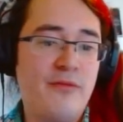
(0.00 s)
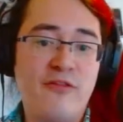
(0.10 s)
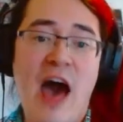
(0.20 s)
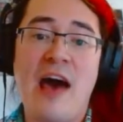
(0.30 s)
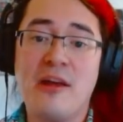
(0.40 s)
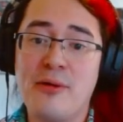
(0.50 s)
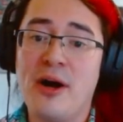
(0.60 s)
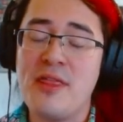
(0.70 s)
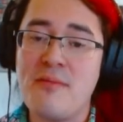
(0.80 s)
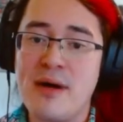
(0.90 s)
valuable
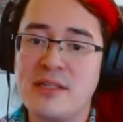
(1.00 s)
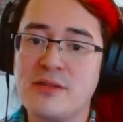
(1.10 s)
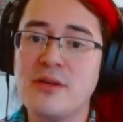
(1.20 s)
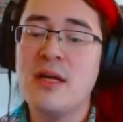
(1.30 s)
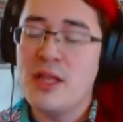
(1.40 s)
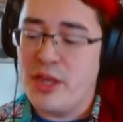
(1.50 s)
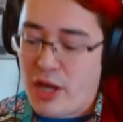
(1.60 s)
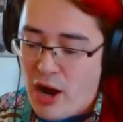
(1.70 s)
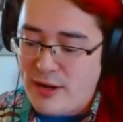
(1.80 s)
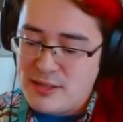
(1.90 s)
on the muscle. The
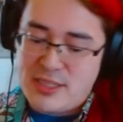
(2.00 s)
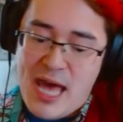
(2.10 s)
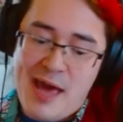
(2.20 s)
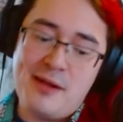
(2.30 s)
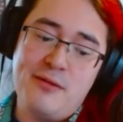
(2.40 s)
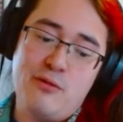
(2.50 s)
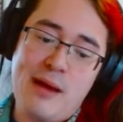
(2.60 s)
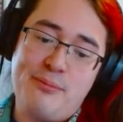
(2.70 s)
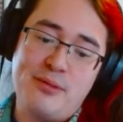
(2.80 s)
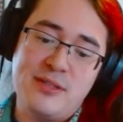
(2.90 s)
cards that
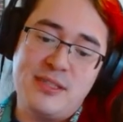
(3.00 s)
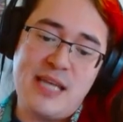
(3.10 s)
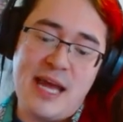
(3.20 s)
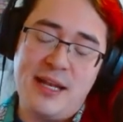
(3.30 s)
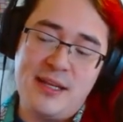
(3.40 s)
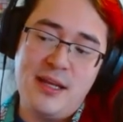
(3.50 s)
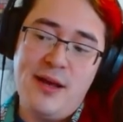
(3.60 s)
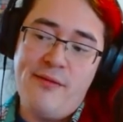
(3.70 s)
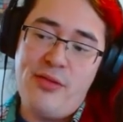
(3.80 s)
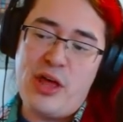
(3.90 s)
represent
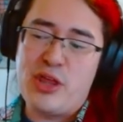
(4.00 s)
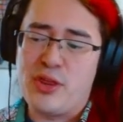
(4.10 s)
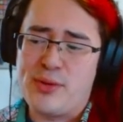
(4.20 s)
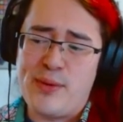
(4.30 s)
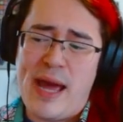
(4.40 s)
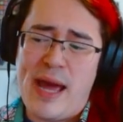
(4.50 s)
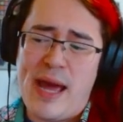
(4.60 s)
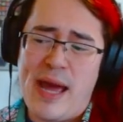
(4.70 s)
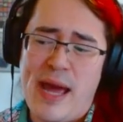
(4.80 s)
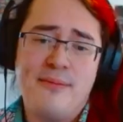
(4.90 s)
the threat
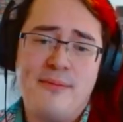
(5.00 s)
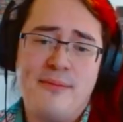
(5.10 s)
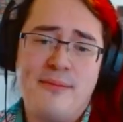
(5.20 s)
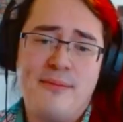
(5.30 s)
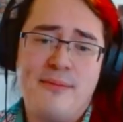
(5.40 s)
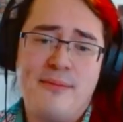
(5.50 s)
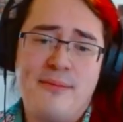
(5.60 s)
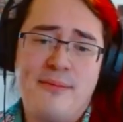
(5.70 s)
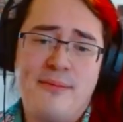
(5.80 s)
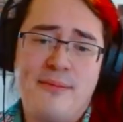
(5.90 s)
of committing a crime
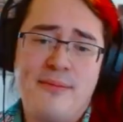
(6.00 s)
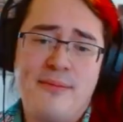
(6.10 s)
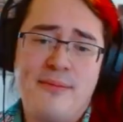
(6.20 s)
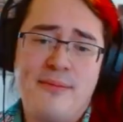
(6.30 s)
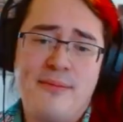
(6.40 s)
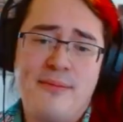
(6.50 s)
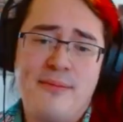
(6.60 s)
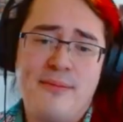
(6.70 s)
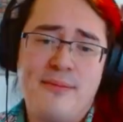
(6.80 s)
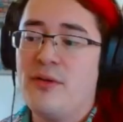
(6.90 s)
are often more
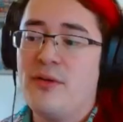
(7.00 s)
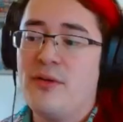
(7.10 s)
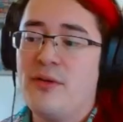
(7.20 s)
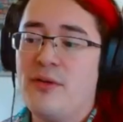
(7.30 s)
valuable than the